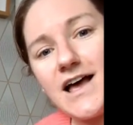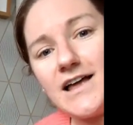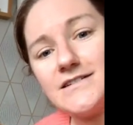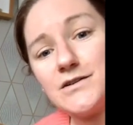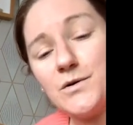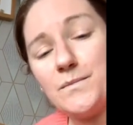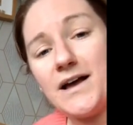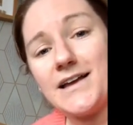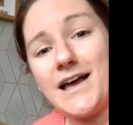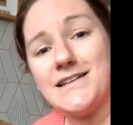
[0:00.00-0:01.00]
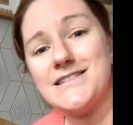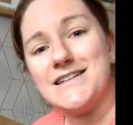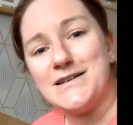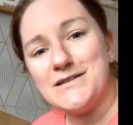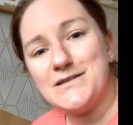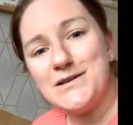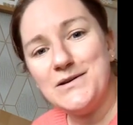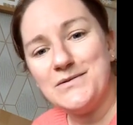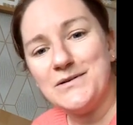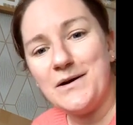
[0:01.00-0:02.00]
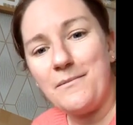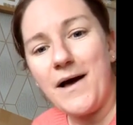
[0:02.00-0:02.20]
and come back and see us soon.